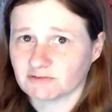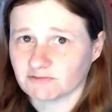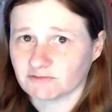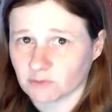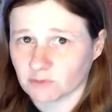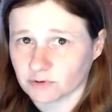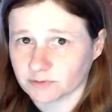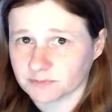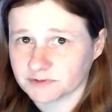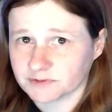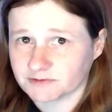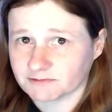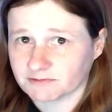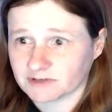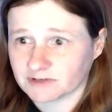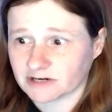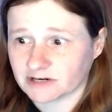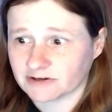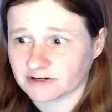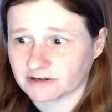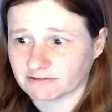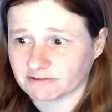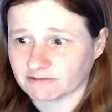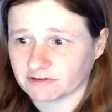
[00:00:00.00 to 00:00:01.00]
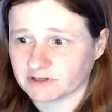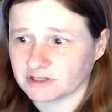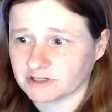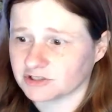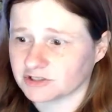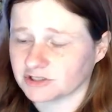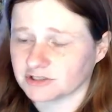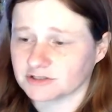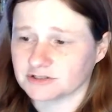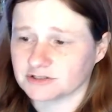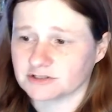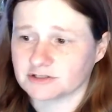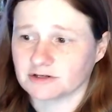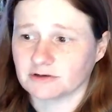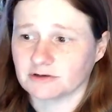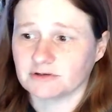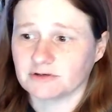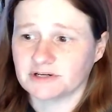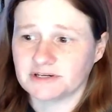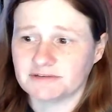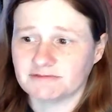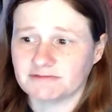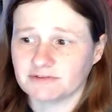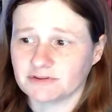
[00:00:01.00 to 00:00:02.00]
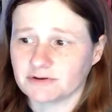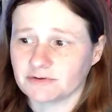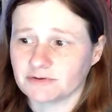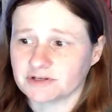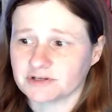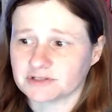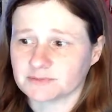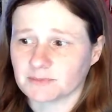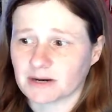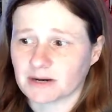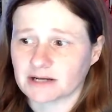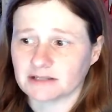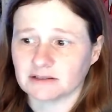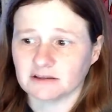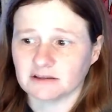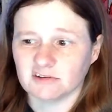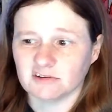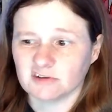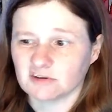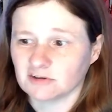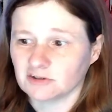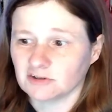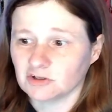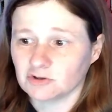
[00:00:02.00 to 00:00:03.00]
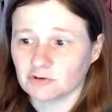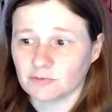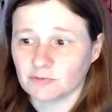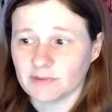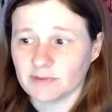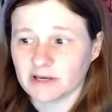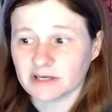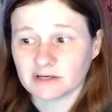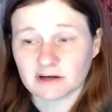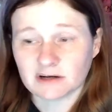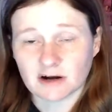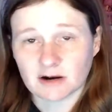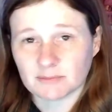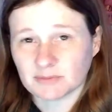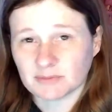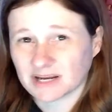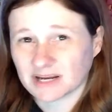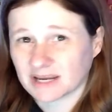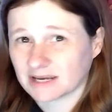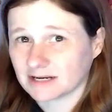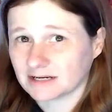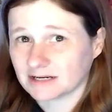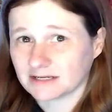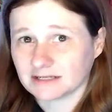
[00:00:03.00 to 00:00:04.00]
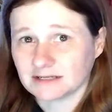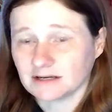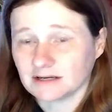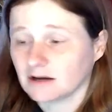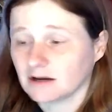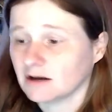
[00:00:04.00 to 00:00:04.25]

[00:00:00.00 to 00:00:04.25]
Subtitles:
form to fit our definition. So even though this might look a little bit complicated,